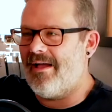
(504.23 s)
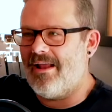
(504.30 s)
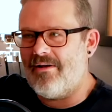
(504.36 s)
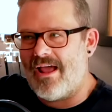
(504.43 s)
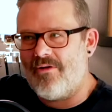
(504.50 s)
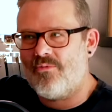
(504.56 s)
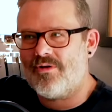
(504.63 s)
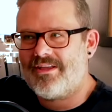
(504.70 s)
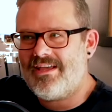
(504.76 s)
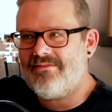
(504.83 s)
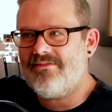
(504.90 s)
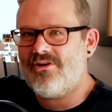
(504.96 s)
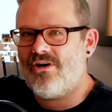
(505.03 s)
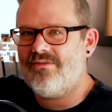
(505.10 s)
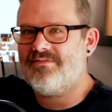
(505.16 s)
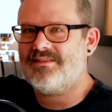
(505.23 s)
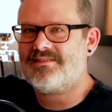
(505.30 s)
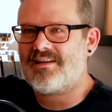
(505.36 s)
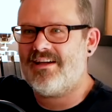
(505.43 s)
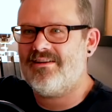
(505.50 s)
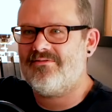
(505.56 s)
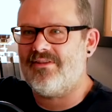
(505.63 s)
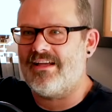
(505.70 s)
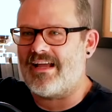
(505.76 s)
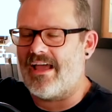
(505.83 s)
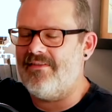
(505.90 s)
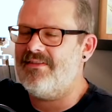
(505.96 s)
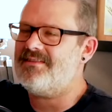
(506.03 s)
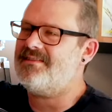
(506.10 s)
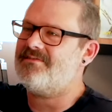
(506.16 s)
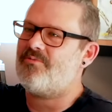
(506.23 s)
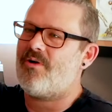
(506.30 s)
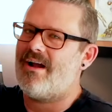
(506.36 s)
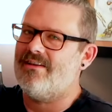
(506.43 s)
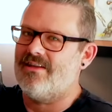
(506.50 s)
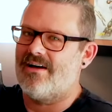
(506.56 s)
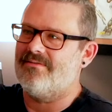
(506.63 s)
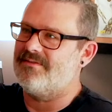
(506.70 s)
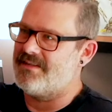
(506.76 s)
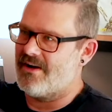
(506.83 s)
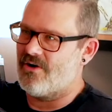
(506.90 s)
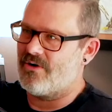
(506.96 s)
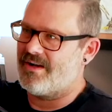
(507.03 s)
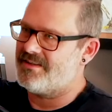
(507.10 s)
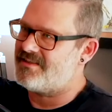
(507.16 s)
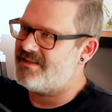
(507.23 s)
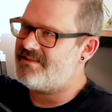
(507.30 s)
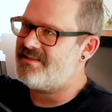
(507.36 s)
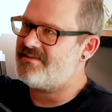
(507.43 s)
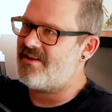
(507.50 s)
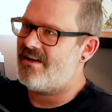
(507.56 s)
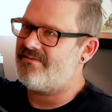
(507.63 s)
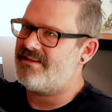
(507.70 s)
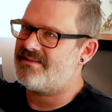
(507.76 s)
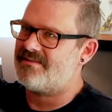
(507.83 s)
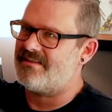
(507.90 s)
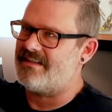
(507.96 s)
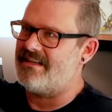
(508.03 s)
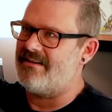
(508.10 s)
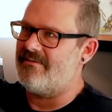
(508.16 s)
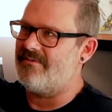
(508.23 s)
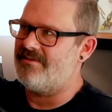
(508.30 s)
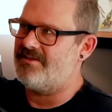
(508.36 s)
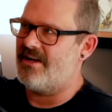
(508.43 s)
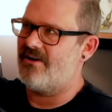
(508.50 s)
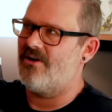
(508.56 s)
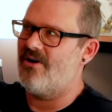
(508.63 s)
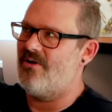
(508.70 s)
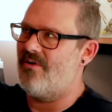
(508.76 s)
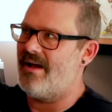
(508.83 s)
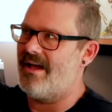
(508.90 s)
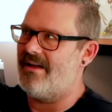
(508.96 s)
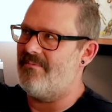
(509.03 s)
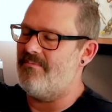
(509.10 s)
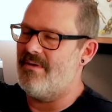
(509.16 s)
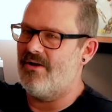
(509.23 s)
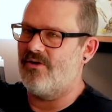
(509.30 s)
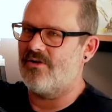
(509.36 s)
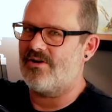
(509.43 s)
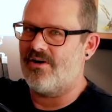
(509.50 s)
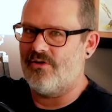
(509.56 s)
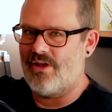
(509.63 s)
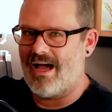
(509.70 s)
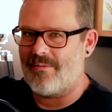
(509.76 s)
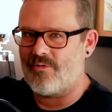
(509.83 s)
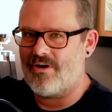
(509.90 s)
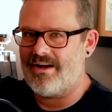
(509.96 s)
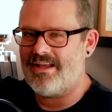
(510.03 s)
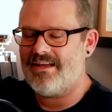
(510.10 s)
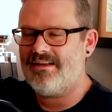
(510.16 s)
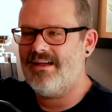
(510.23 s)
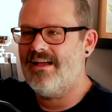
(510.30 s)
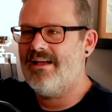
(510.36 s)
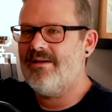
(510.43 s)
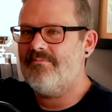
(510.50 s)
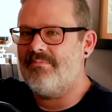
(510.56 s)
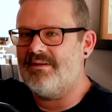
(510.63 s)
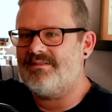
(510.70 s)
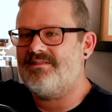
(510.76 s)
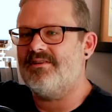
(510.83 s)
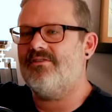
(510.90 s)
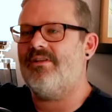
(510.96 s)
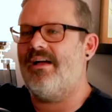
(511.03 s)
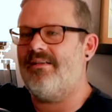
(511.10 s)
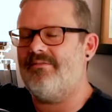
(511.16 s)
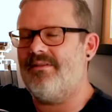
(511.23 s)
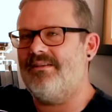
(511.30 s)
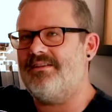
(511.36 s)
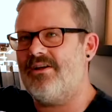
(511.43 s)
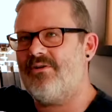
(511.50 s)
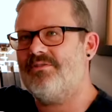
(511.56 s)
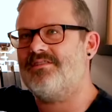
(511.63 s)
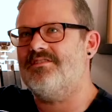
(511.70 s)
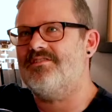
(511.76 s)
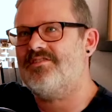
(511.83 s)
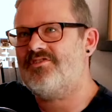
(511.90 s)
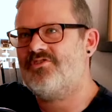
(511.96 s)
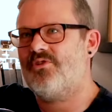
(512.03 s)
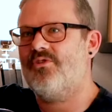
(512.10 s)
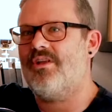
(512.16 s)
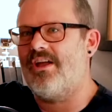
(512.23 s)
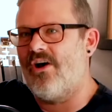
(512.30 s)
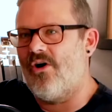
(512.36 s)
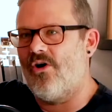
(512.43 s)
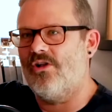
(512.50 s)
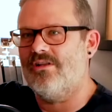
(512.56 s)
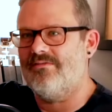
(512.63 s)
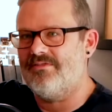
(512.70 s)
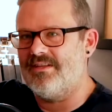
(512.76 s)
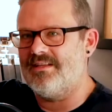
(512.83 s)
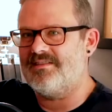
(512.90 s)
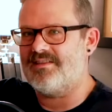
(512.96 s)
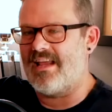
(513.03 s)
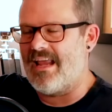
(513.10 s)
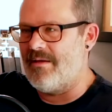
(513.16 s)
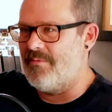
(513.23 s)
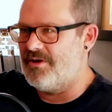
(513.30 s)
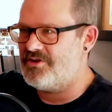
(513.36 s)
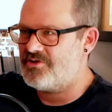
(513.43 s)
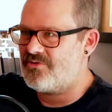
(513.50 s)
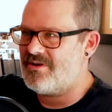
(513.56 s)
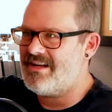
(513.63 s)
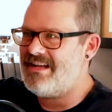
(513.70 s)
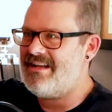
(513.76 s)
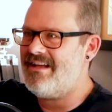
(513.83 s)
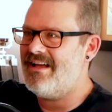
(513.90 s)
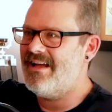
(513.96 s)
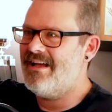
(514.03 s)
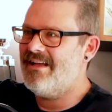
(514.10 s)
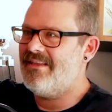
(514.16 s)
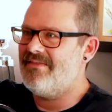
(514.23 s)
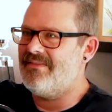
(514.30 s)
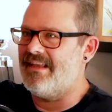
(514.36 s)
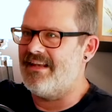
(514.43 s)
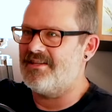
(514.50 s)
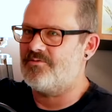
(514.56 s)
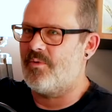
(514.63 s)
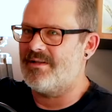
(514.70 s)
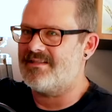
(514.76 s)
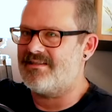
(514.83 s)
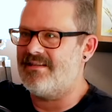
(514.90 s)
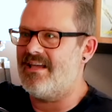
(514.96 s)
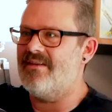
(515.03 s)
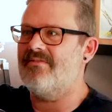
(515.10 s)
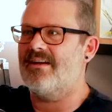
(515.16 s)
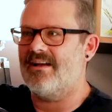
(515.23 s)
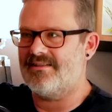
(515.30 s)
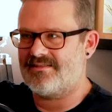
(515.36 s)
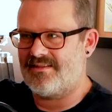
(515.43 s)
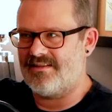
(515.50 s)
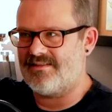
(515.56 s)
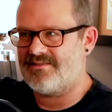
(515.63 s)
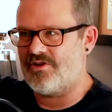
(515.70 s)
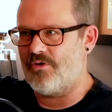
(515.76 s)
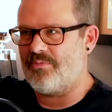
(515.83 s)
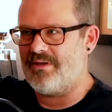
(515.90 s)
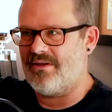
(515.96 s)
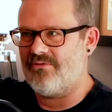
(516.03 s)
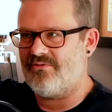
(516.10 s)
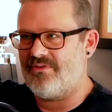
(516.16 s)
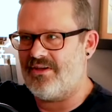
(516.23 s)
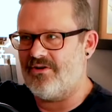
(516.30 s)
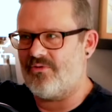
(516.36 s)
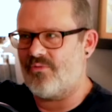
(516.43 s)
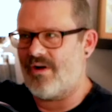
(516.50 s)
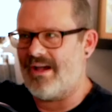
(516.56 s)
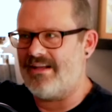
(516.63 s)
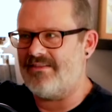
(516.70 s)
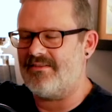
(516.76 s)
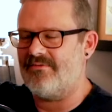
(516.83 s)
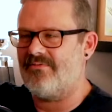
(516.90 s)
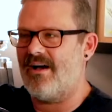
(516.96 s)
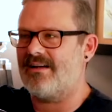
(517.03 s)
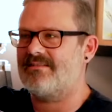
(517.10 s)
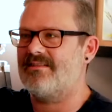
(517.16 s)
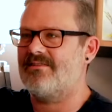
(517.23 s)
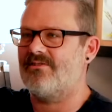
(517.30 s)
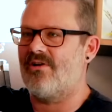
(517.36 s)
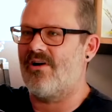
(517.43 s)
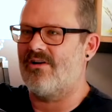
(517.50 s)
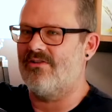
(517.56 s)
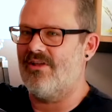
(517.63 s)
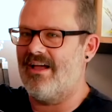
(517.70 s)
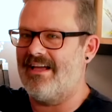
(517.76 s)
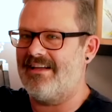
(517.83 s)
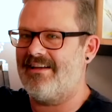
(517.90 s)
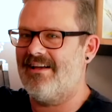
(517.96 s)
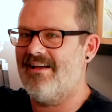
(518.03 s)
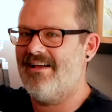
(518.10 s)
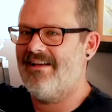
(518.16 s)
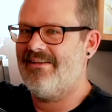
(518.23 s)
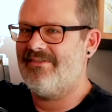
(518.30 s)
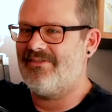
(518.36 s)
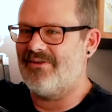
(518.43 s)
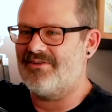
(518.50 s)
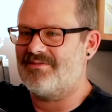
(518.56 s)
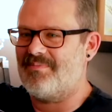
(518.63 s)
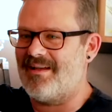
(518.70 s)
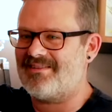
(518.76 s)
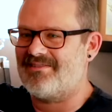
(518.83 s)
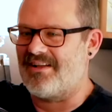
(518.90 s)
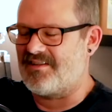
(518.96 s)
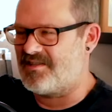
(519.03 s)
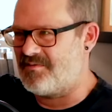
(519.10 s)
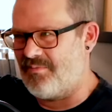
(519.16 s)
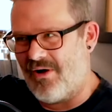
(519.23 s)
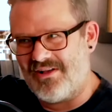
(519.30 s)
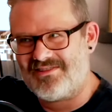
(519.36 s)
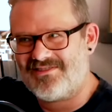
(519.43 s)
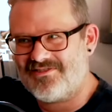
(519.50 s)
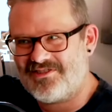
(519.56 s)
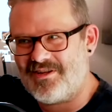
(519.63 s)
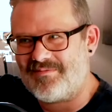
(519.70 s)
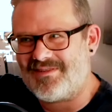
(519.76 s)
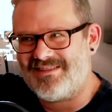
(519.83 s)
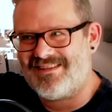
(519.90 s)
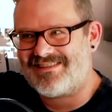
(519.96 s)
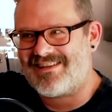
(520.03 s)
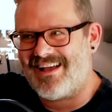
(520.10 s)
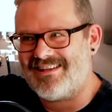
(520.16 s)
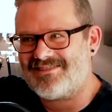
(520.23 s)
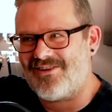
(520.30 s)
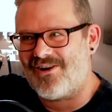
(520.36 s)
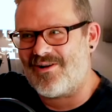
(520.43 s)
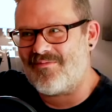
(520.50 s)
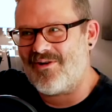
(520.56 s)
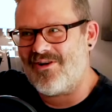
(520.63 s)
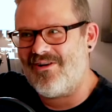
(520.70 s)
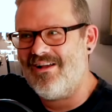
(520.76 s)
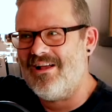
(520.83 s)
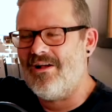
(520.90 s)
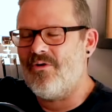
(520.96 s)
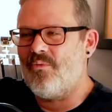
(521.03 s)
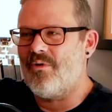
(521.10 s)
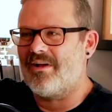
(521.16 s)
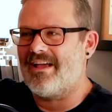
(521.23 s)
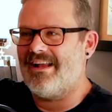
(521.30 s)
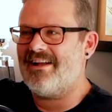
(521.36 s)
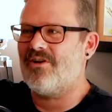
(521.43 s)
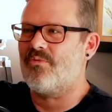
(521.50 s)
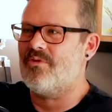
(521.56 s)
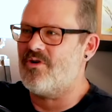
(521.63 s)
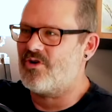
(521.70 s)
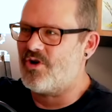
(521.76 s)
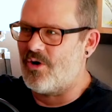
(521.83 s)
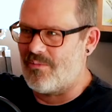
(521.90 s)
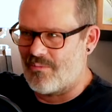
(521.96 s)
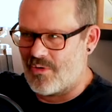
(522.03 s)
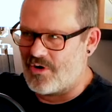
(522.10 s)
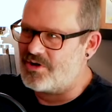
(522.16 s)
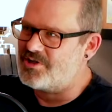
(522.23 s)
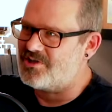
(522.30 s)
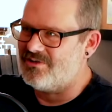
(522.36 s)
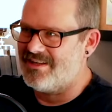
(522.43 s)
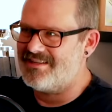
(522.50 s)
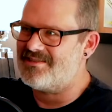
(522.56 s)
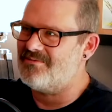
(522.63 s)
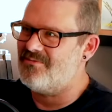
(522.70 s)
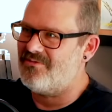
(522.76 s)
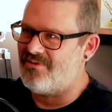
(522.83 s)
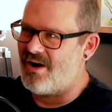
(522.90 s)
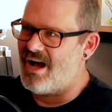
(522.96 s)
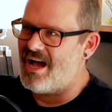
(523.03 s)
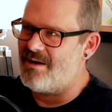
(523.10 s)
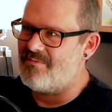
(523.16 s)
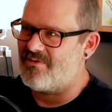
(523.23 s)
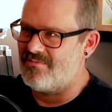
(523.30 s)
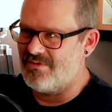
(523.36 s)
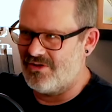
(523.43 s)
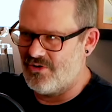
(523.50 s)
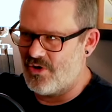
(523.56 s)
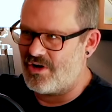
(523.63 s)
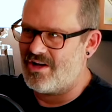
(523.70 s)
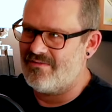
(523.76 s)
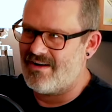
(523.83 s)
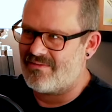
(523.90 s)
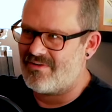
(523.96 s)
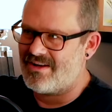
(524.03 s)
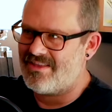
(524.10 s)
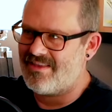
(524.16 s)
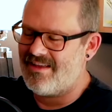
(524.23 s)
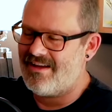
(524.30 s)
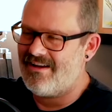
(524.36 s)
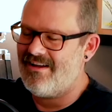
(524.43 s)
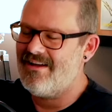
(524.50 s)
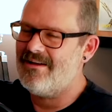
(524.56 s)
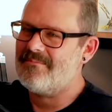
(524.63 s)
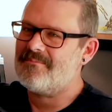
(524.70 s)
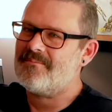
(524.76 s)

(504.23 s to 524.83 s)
And and we're given all this kind of like, and this is where I love Darrow because this is obviously Darrow and Miller collaborating, but Dil- is inserting all of this imagery that is what's giving us the dystopian feel, right? The fact that there are like there's basically like sponsorships in this guy's armor. We're getting a real commercialism vibe from the look of everything. Yep.